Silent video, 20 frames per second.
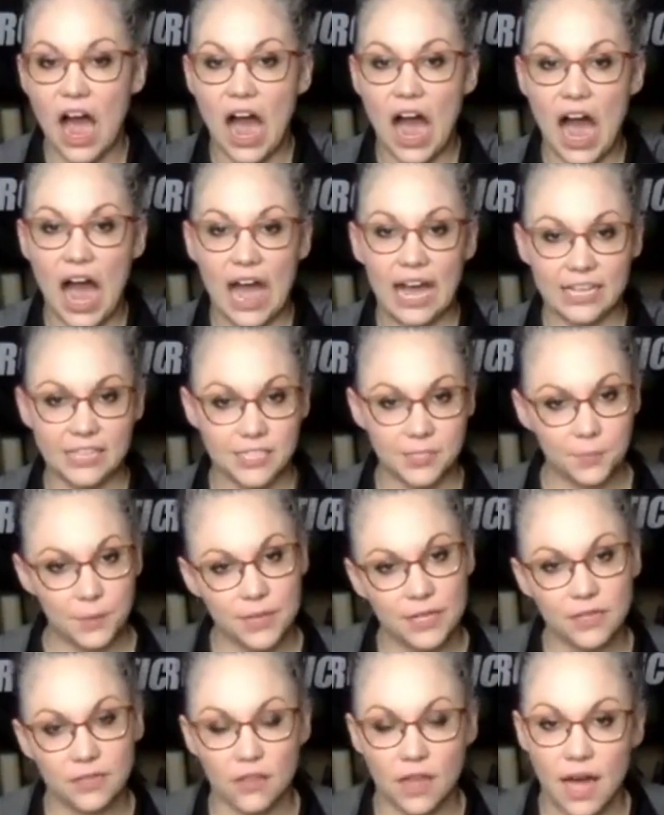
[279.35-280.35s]
I spend
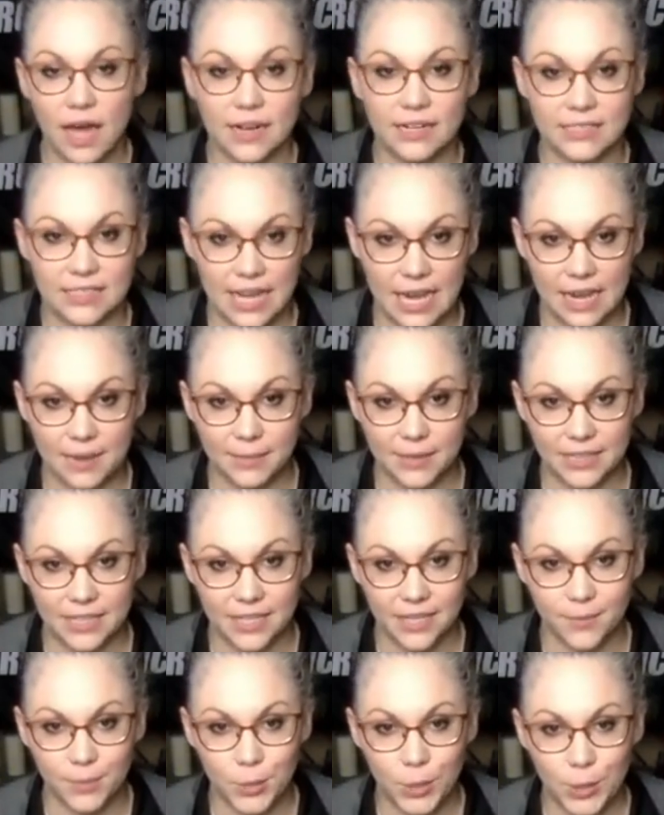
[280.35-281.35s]
a lot of time at the
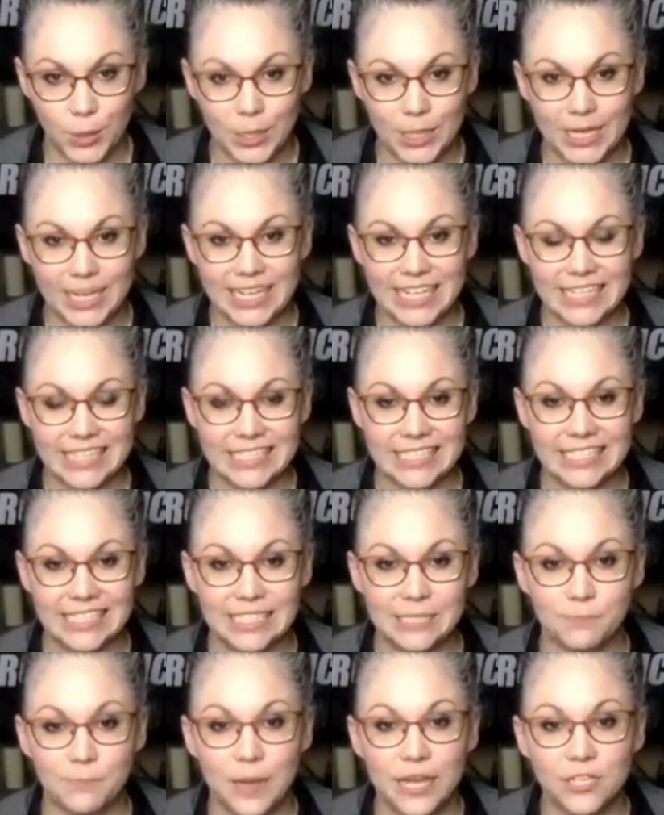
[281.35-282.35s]
computer,
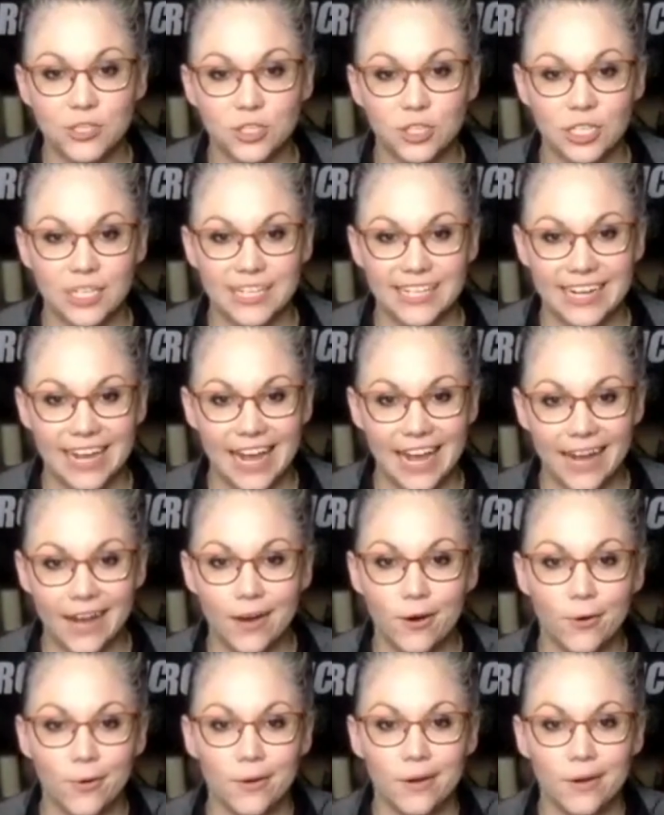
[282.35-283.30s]
especially now